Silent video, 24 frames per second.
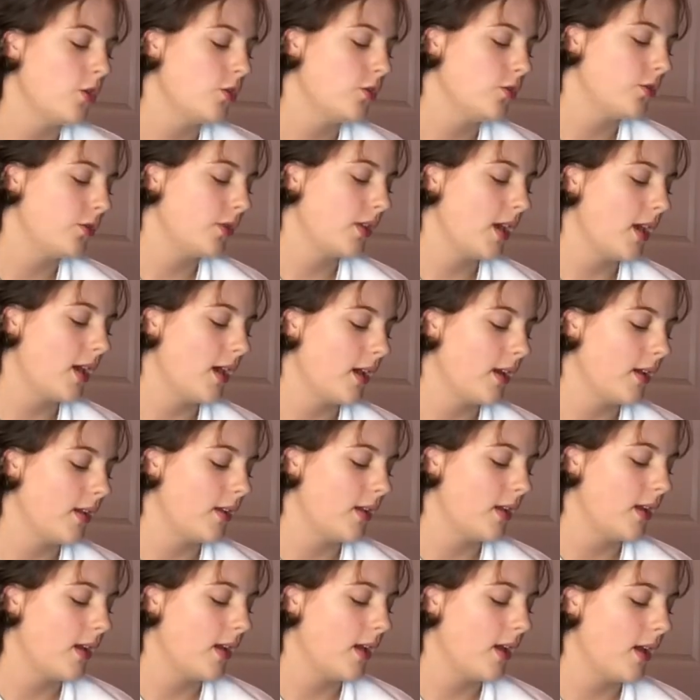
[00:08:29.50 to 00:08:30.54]
get.
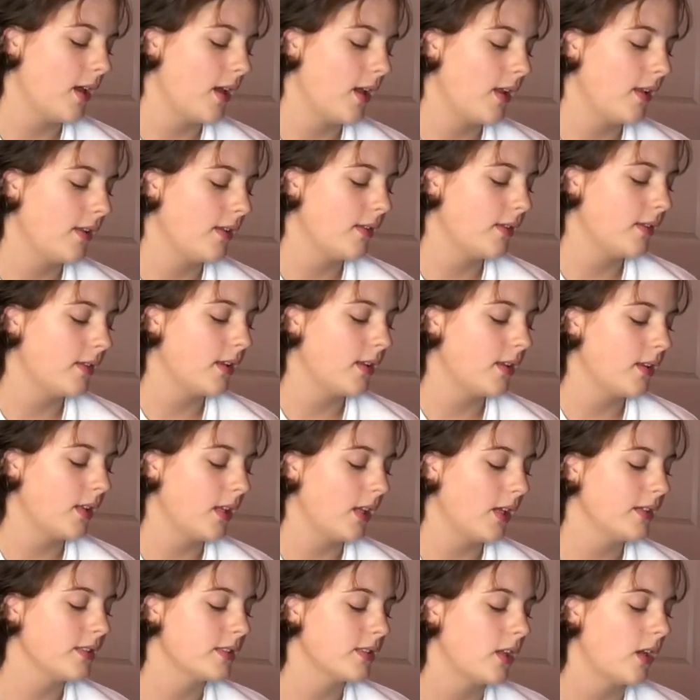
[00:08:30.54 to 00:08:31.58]
Then the
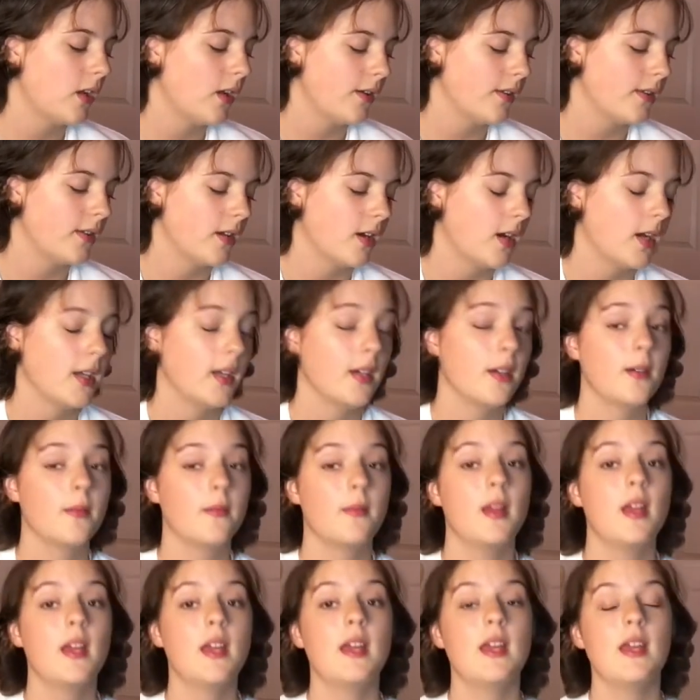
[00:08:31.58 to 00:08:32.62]
last clothing item
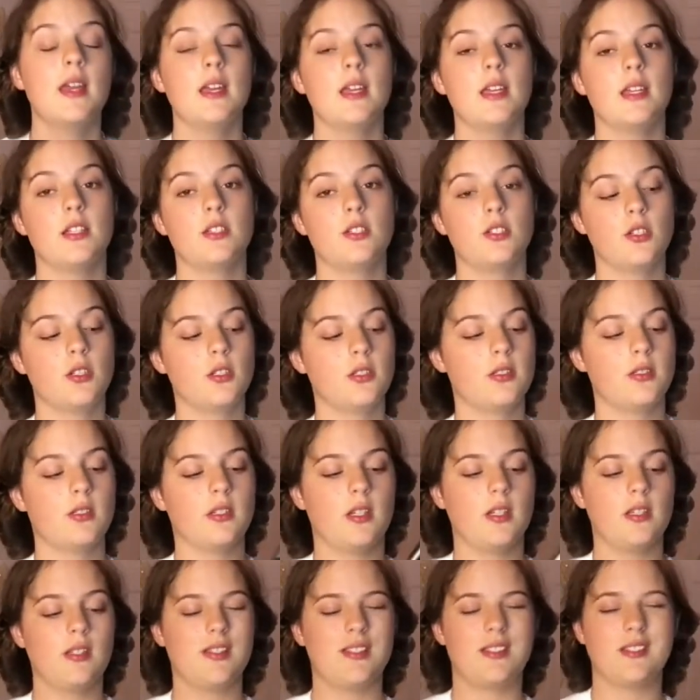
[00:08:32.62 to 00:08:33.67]
is just,
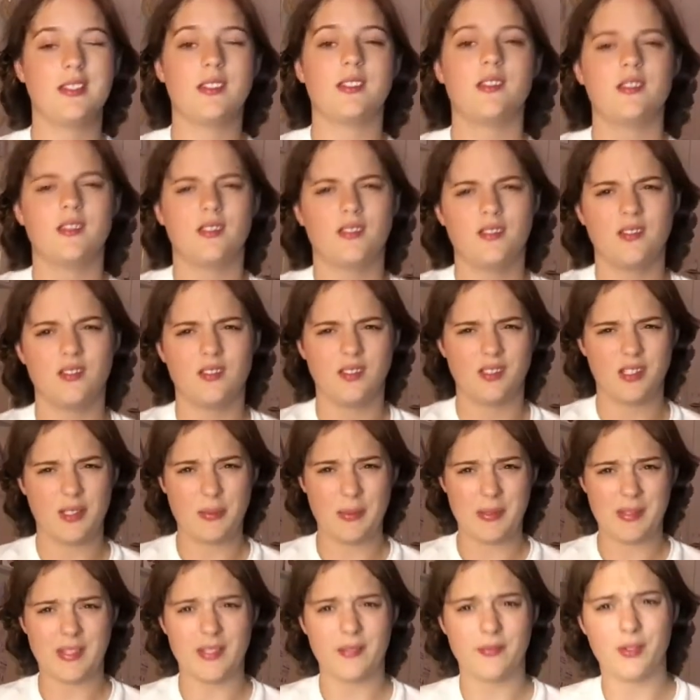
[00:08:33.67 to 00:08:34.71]
this isn't a
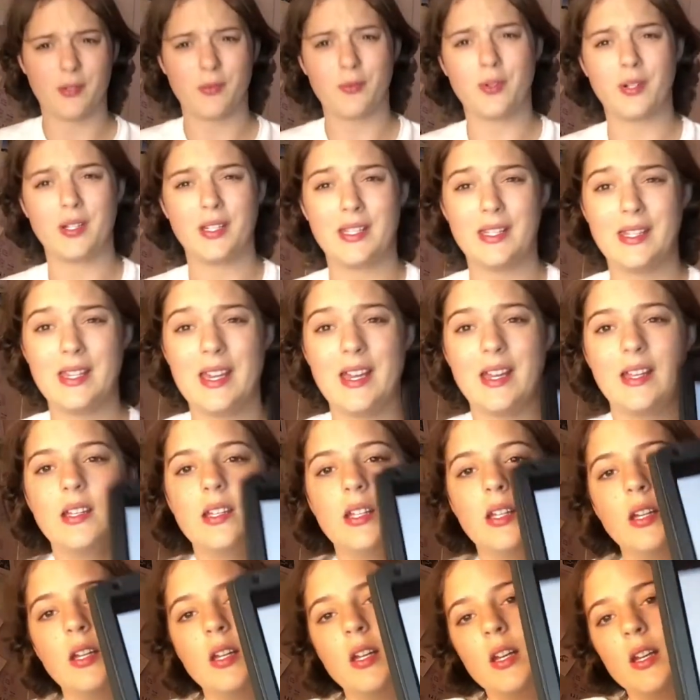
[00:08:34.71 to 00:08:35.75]
specific one again,
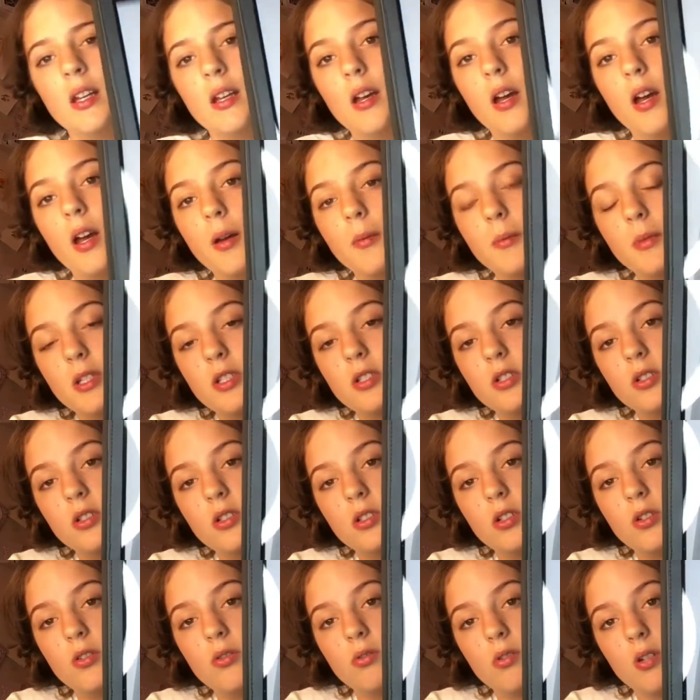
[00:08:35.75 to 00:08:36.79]
it's just a
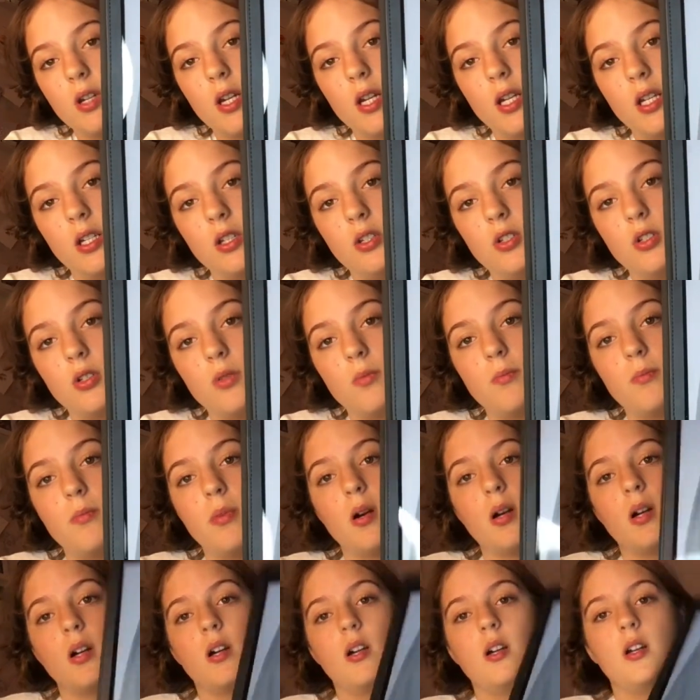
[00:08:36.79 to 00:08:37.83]
grey
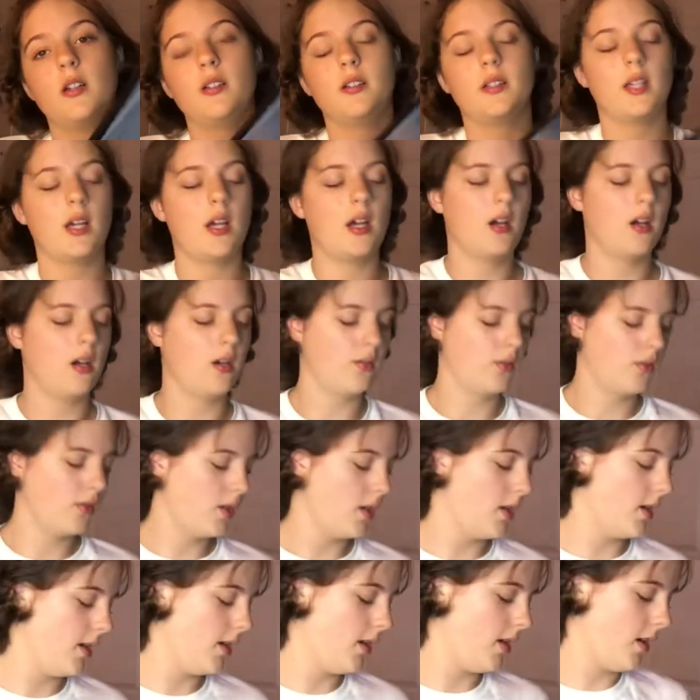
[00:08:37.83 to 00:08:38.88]
jumper. Now,
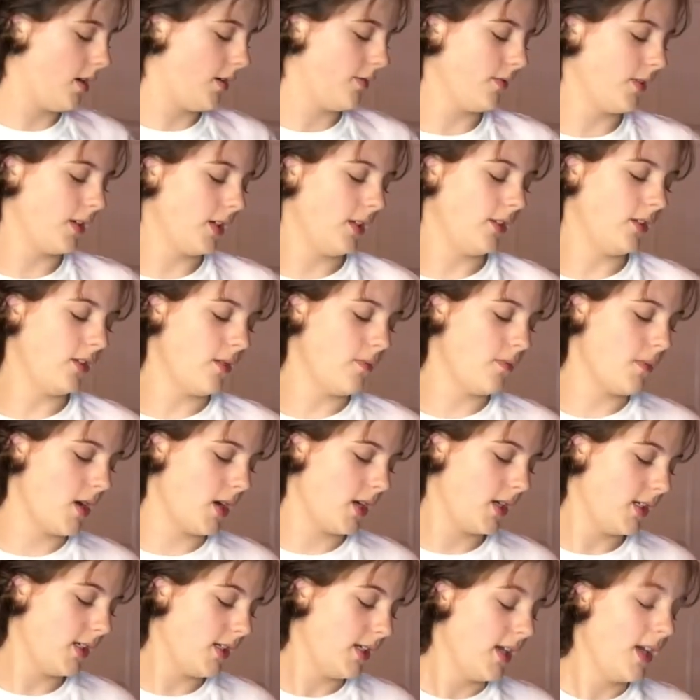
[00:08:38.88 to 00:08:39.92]
I really don't
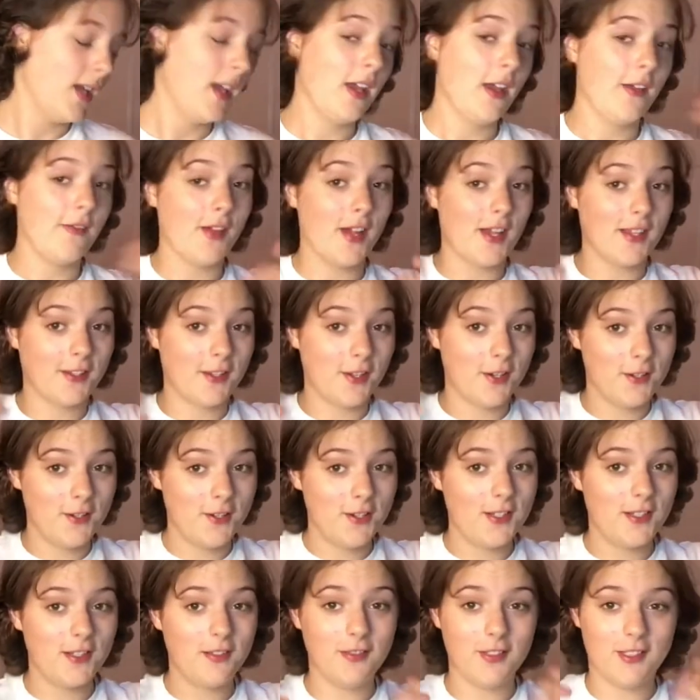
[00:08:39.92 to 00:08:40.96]
mind if it has a hood,
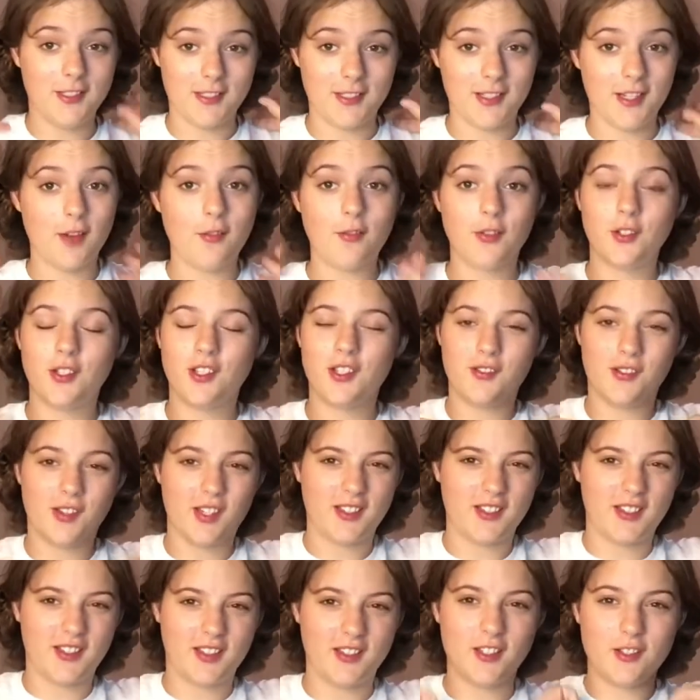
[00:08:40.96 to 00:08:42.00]
if it doesn't have a hood, if it has
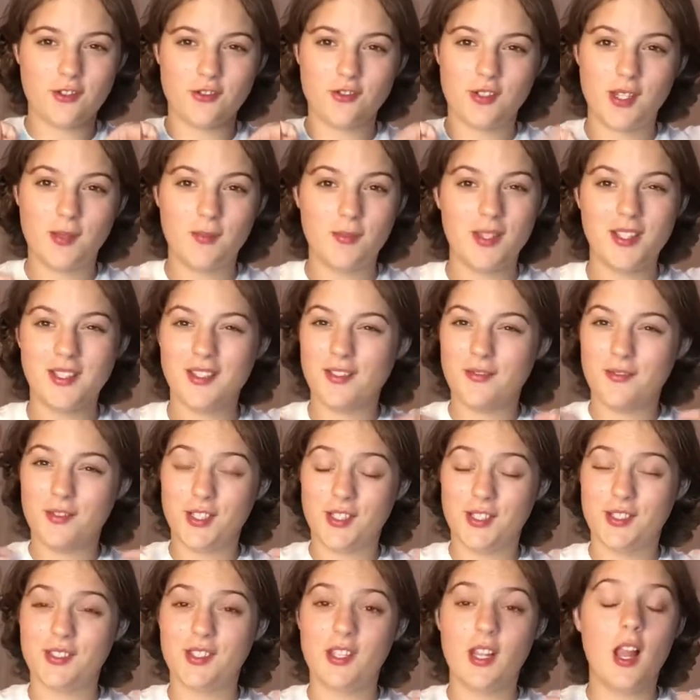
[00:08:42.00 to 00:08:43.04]
like the string bits, if it
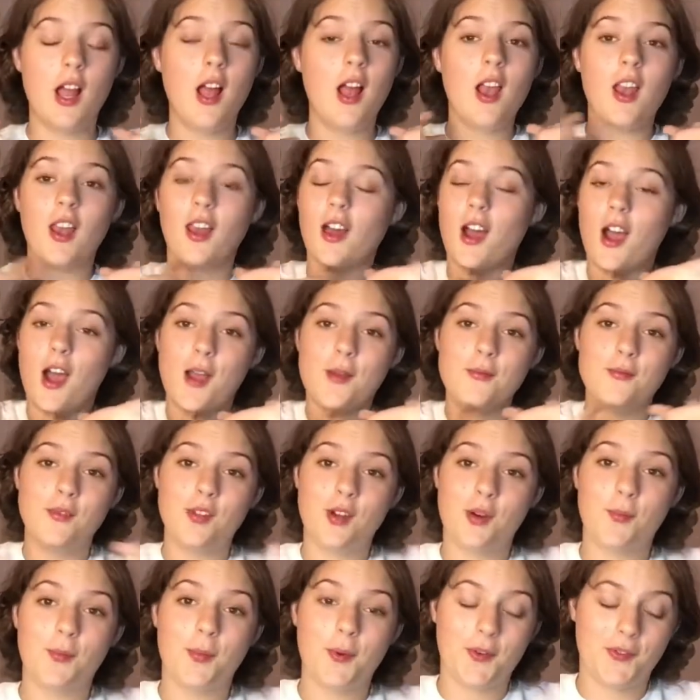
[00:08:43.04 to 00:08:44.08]
doesn't, like, I'm
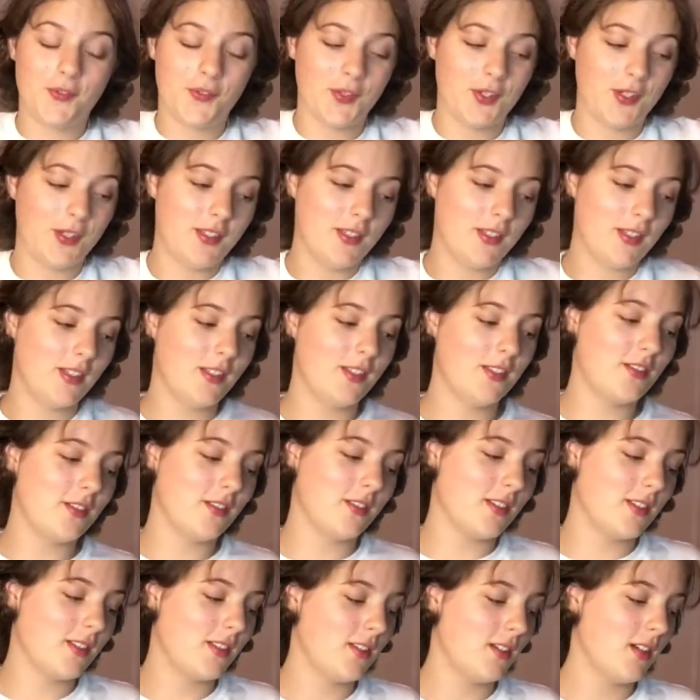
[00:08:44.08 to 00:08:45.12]
not bothered,
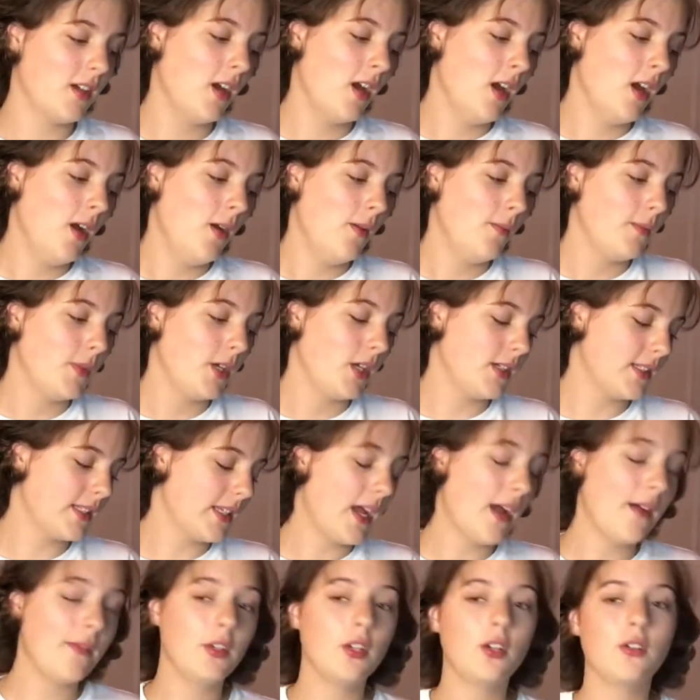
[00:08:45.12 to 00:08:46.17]
just because I
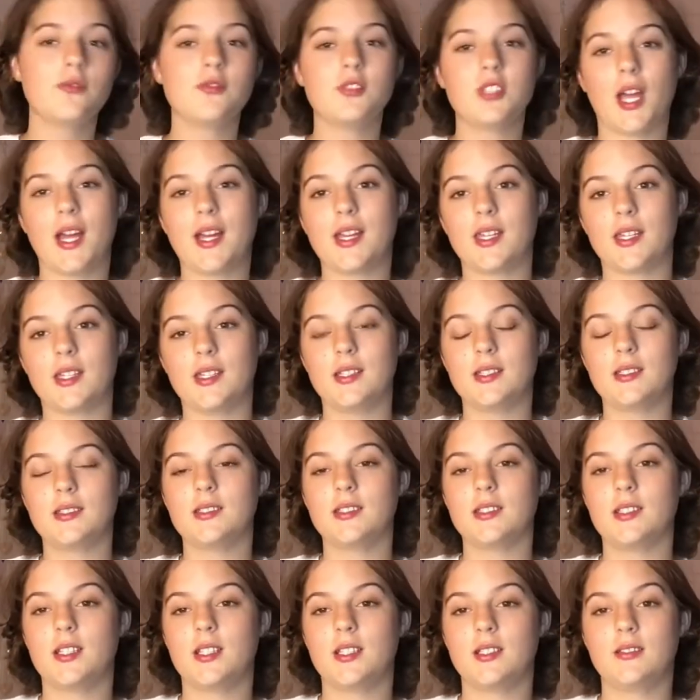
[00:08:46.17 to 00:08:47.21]
have a lot of jackets
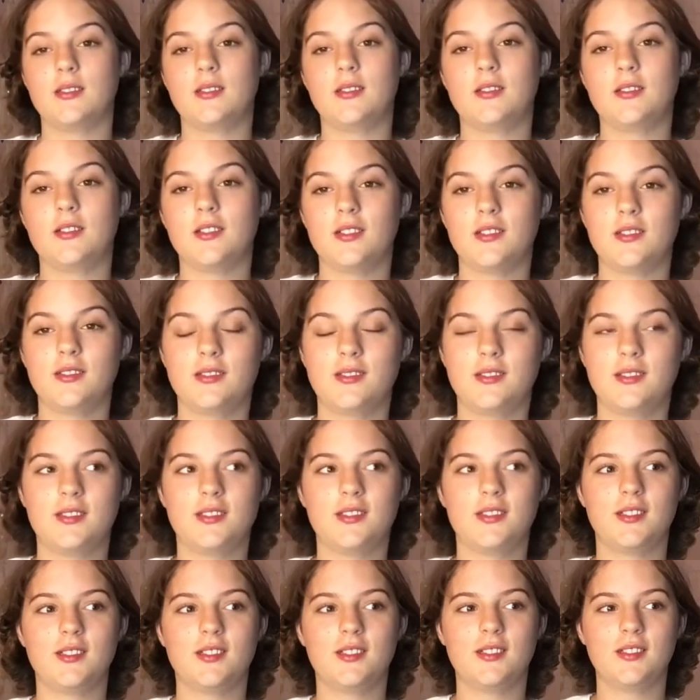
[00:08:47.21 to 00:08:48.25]
and
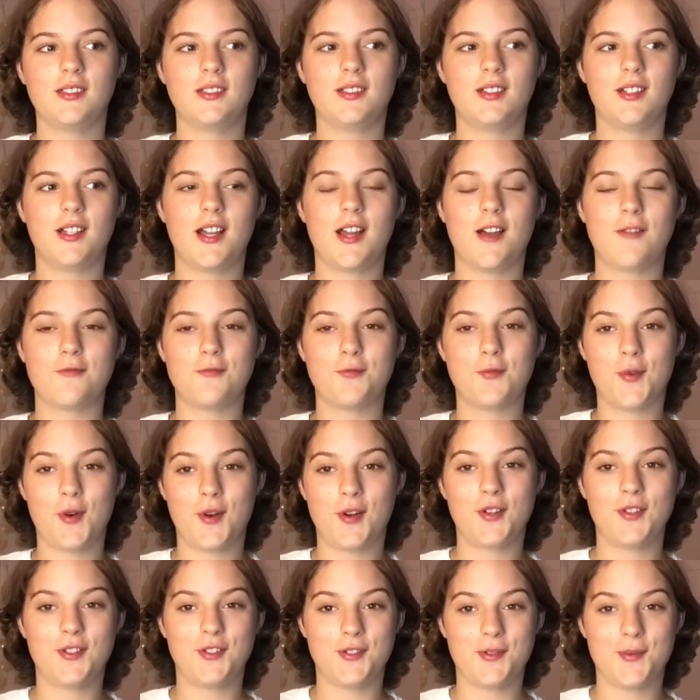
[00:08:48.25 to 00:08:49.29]
I have
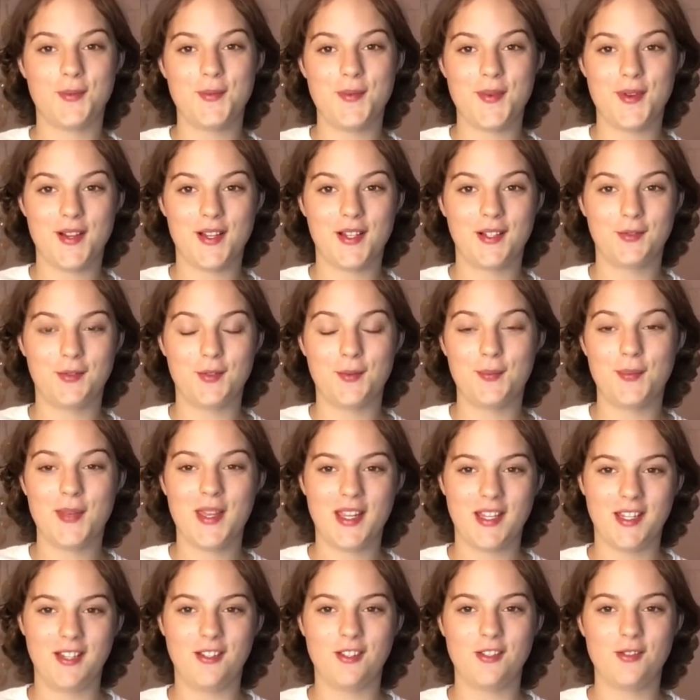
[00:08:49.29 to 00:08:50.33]
one jumper, one
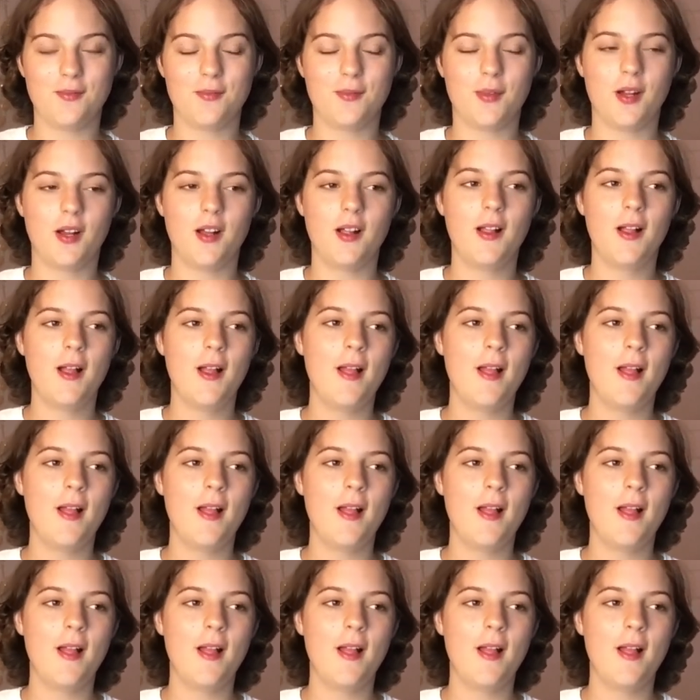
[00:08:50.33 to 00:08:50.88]
pink jumper.